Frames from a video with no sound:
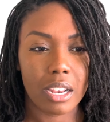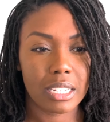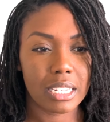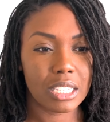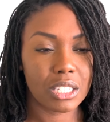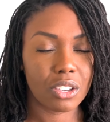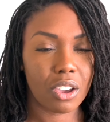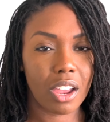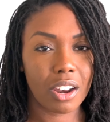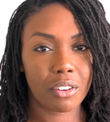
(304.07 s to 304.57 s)
need
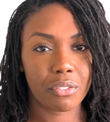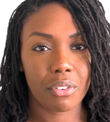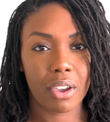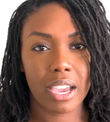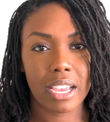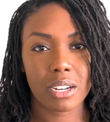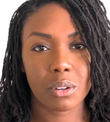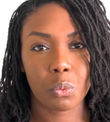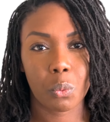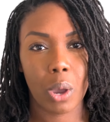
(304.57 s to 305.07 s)
to kind of
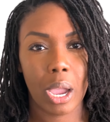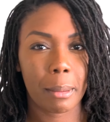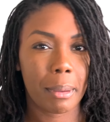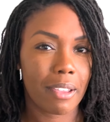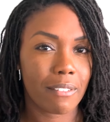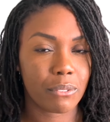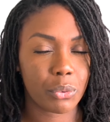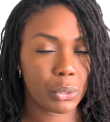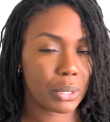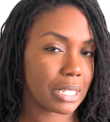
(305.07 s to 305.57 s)
find where
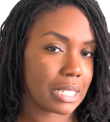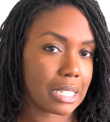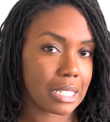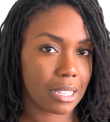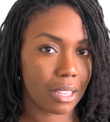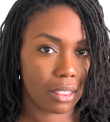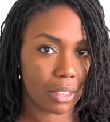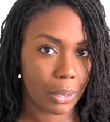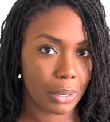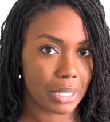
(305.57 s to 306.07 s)
my voice is
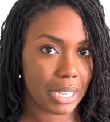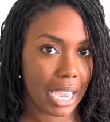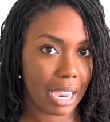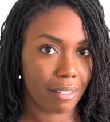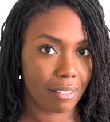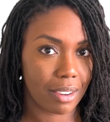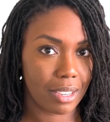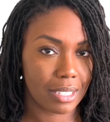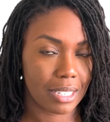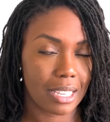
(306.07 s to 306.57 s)
in those
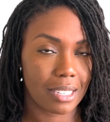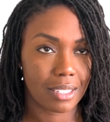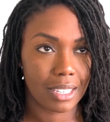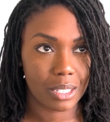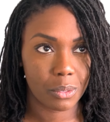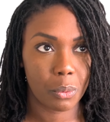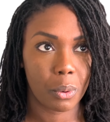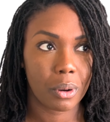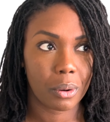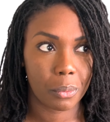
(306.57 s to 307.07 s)
areas, and so
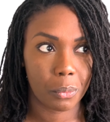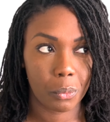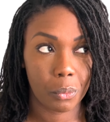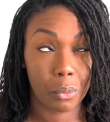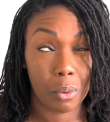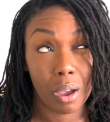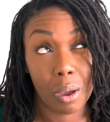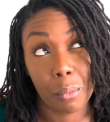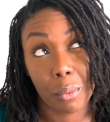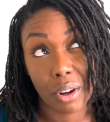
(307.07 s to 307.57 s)
that's one
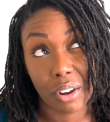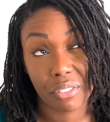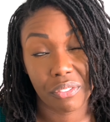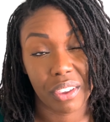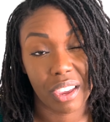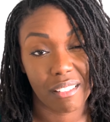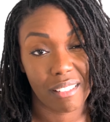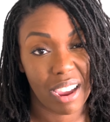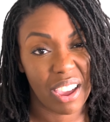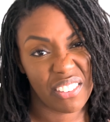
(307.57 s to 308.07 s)
what I want to
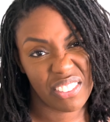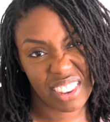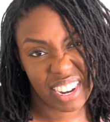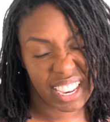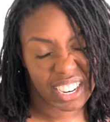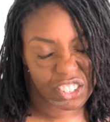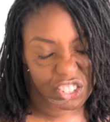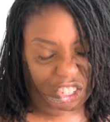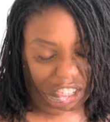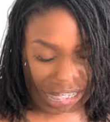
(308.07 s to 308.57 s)
figure out in the
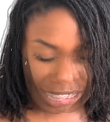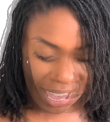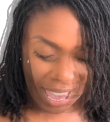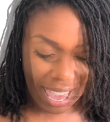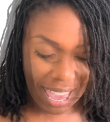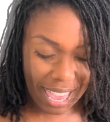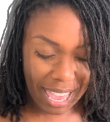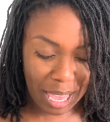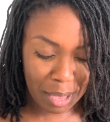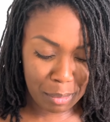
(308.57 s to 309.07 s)
next year.
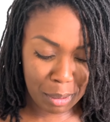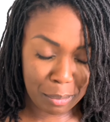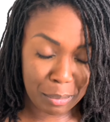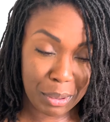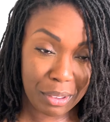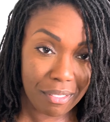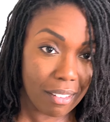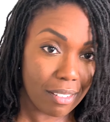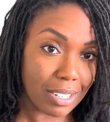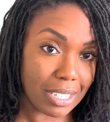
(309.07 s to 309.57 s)
Um,
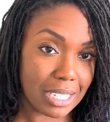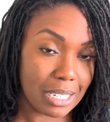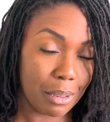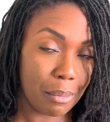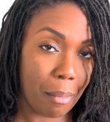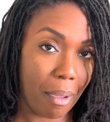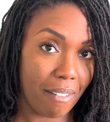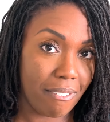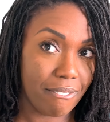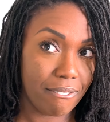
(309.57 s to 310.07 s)
moving on to
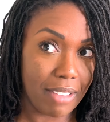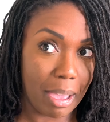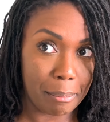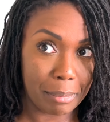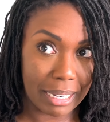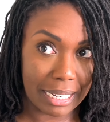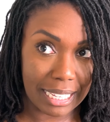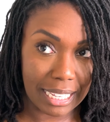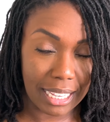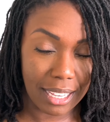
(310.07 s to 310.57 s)
my
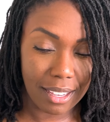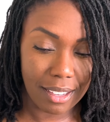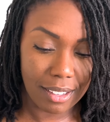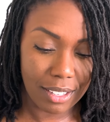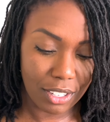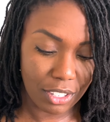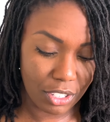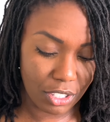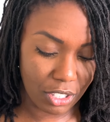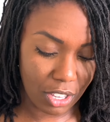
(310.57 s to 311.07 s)
family.
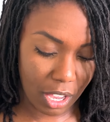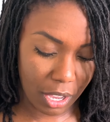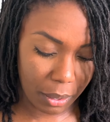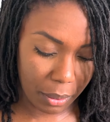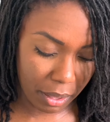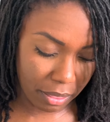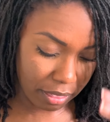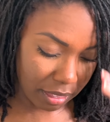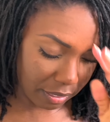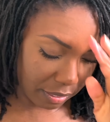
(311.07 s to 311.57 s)
So
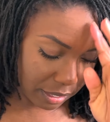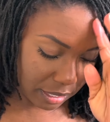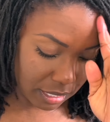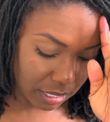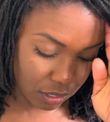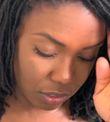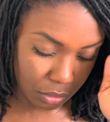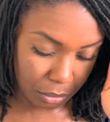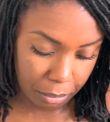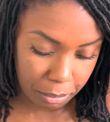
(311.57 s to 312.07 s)
I think this
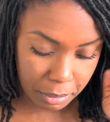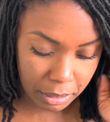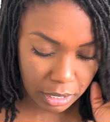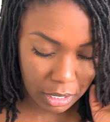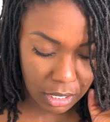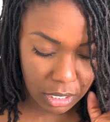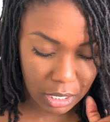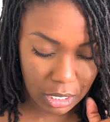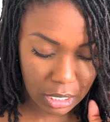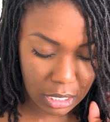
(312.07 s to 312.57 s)
is
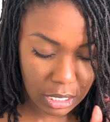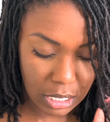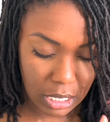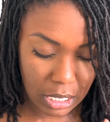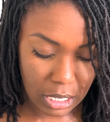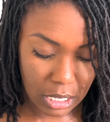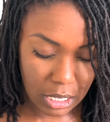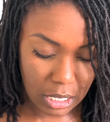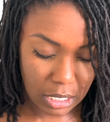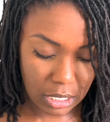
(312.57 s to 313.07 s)
number
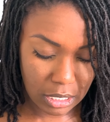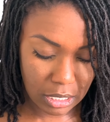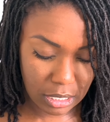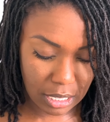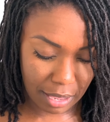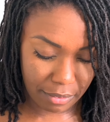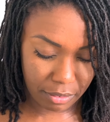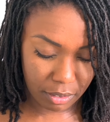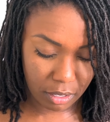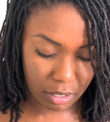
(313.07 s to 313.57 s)

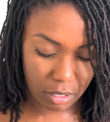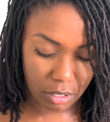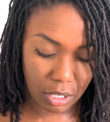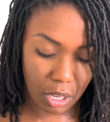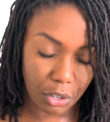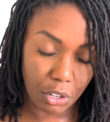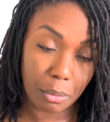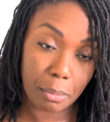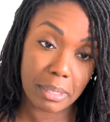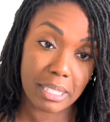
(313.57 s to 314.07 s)
seven.
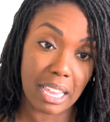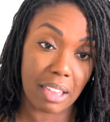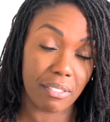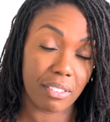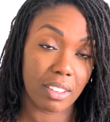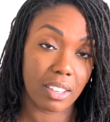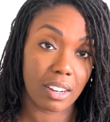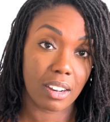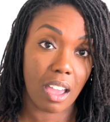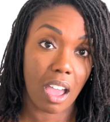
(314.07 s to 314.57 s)
So number
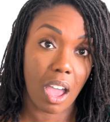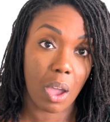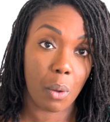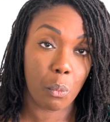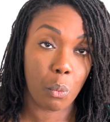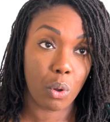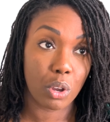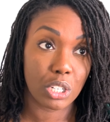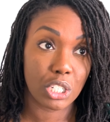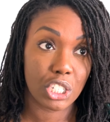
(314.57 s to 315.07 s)
seven, I
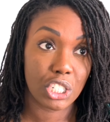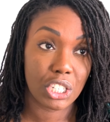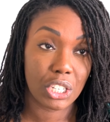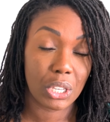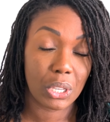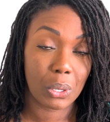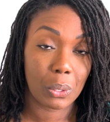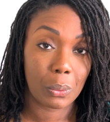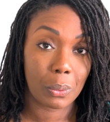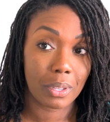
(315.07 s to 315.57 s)
want
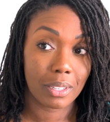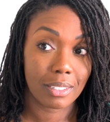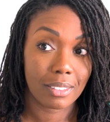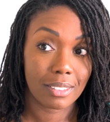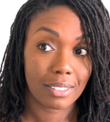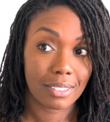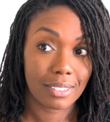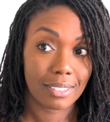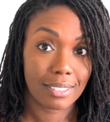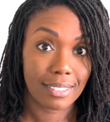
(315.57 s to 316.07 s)
to
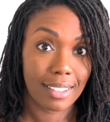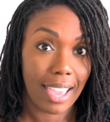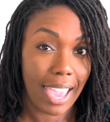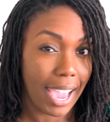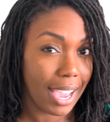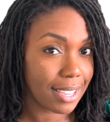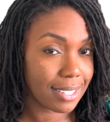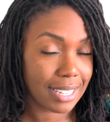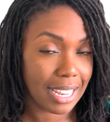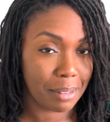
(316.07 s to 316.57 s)

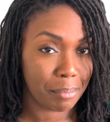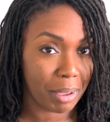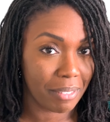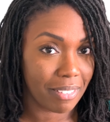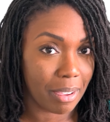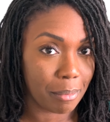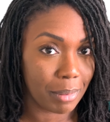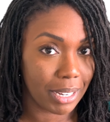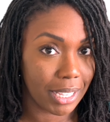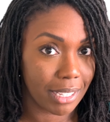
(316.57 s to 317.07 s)
extend my
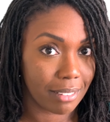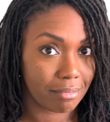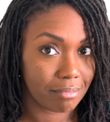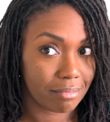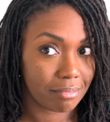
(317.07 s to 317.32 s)
family.